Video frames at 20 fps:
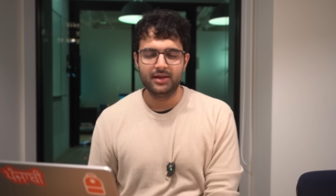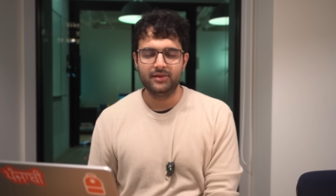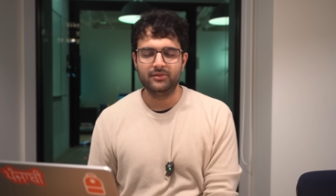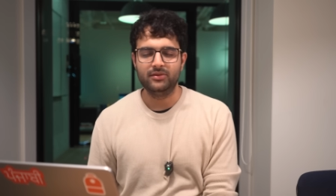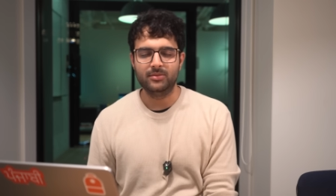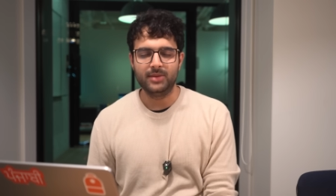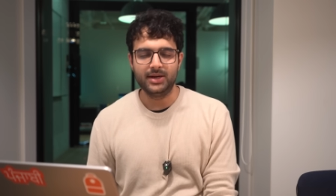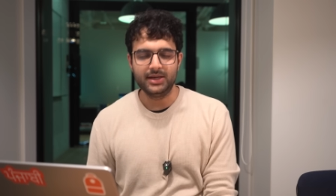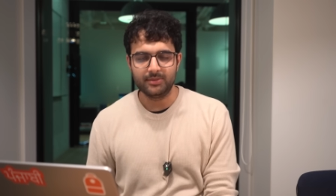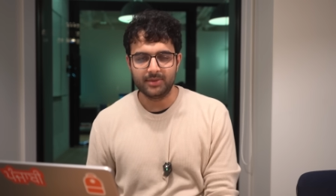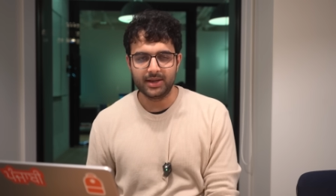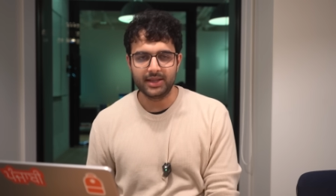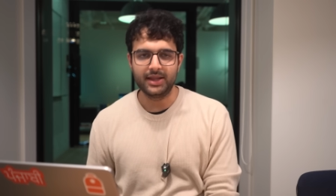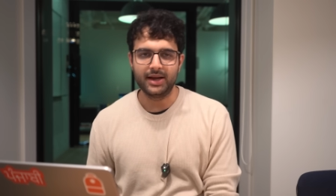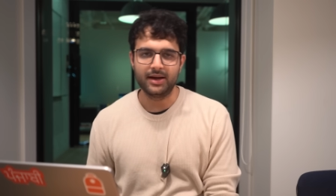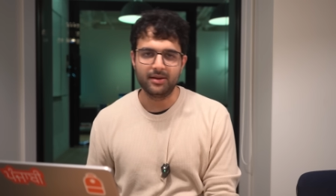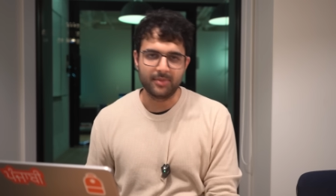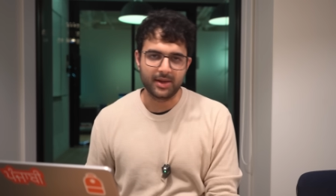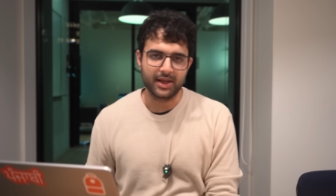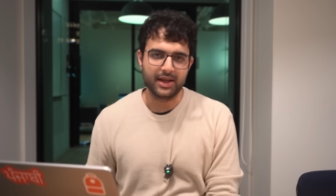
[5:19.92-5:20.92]
If you multiply
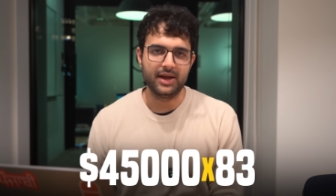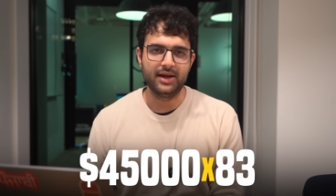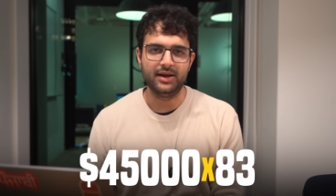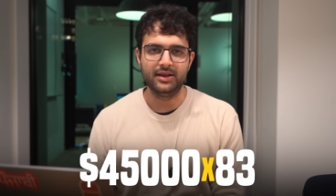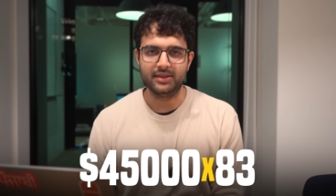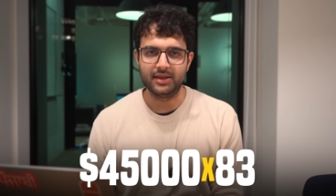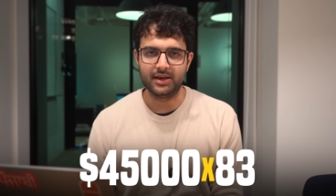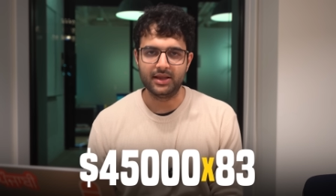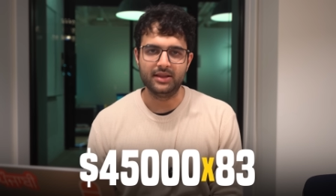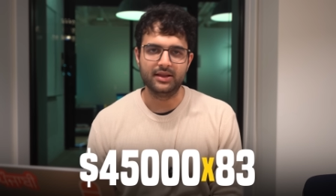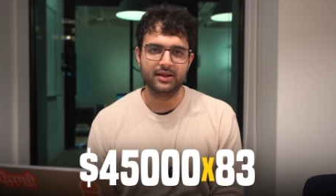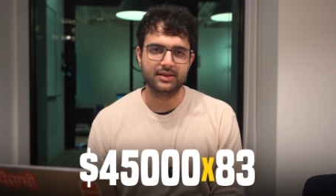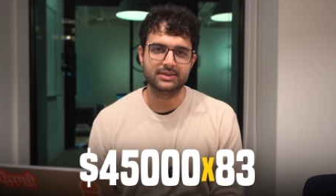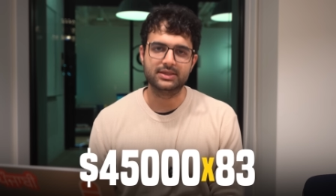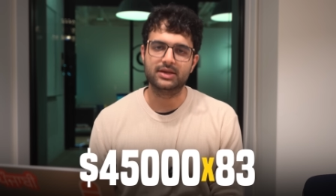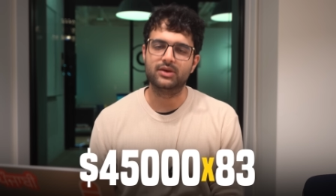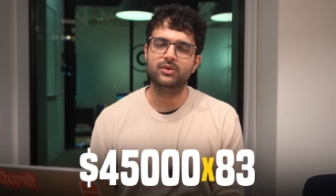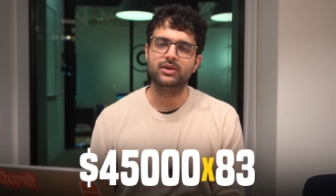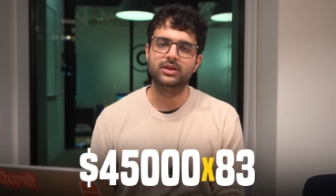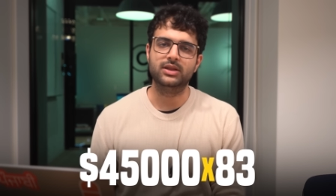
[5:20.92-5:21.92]
that by 83, that's
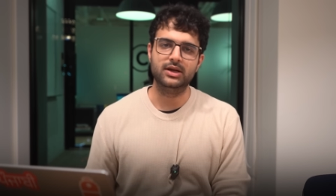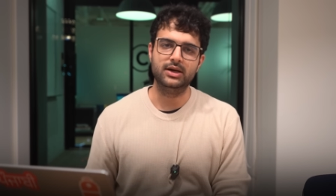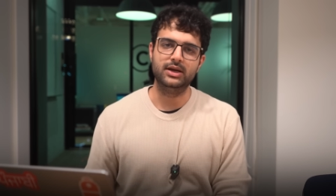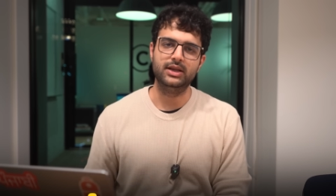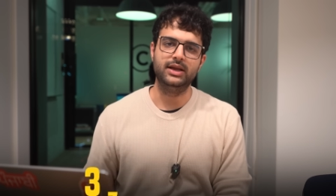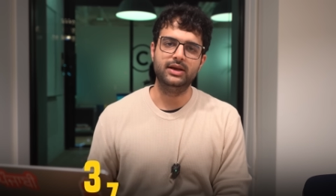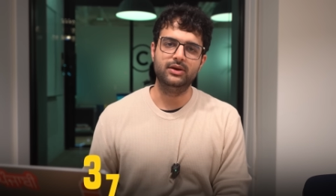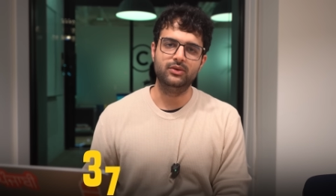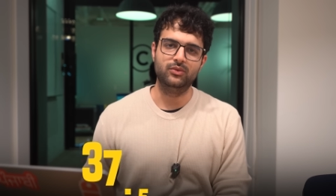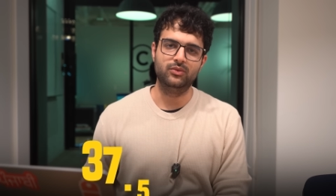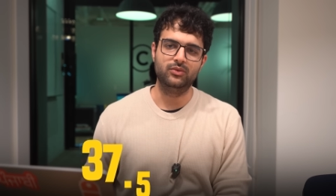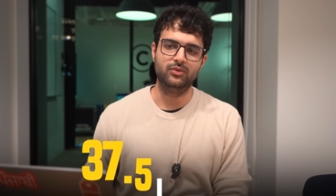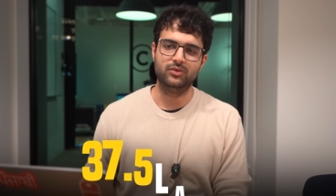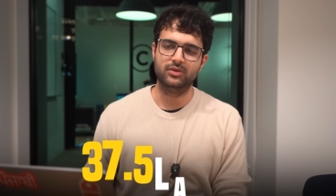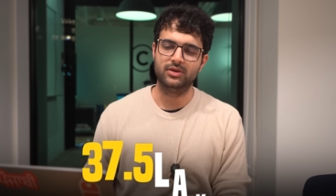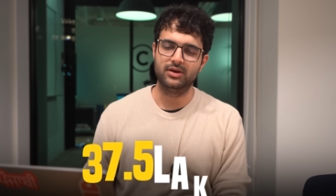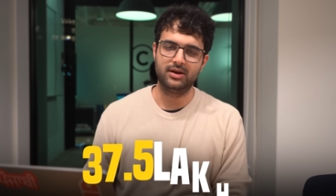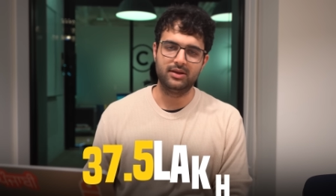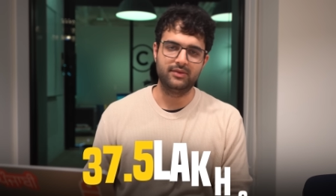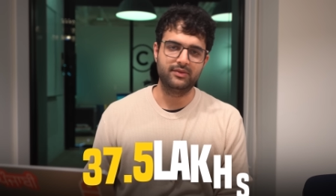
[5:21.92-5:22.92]
around 32 to
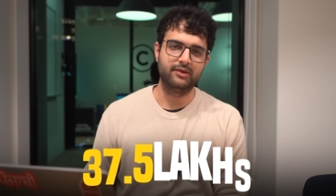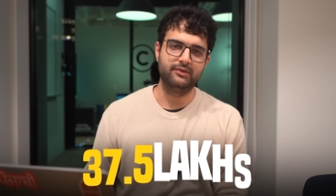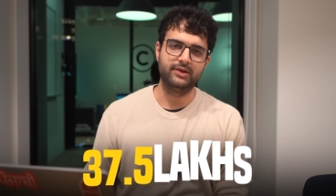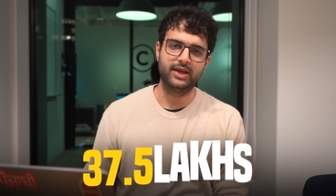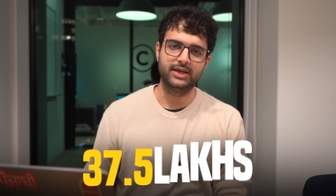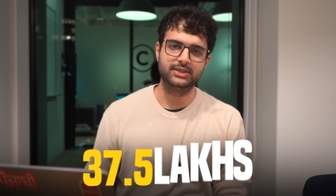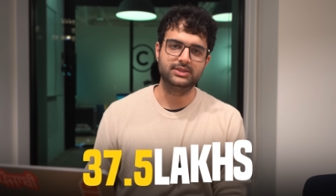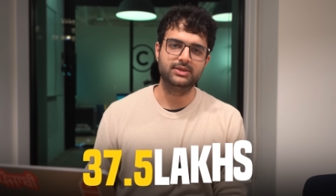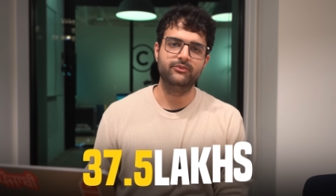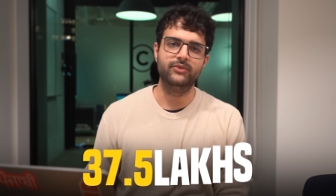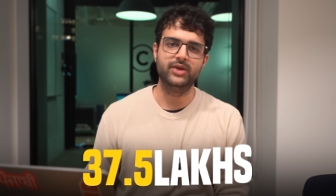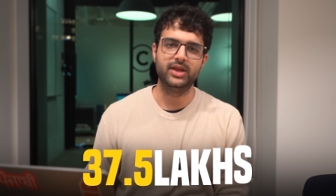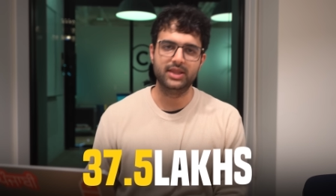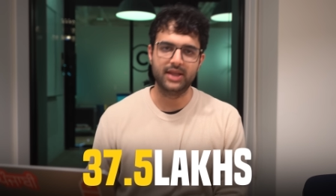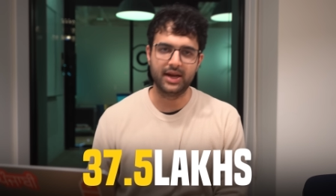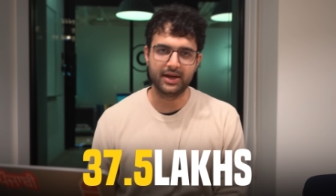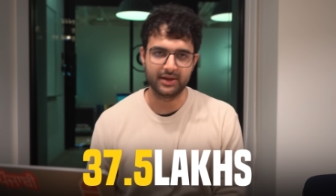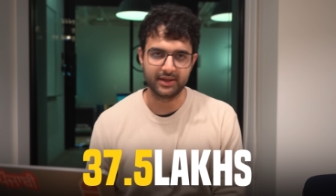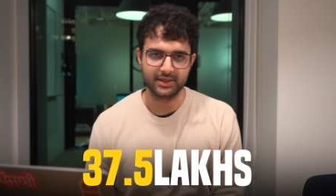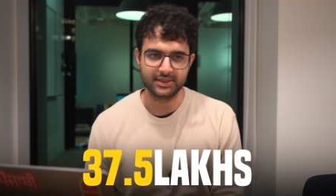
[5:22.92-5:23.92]
35 lakhs, somewhere in
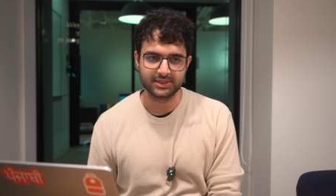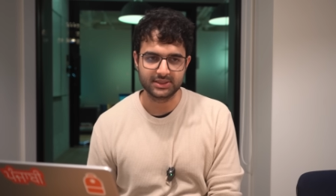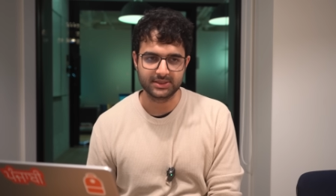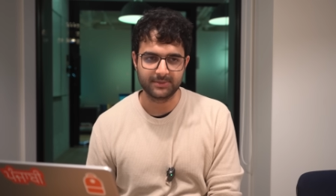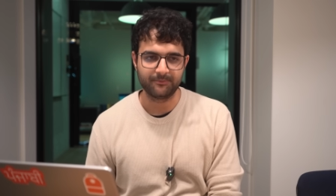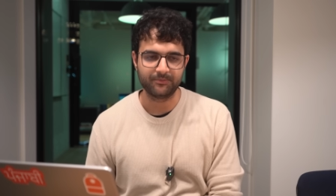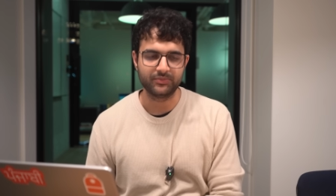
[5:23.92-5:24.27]
that range.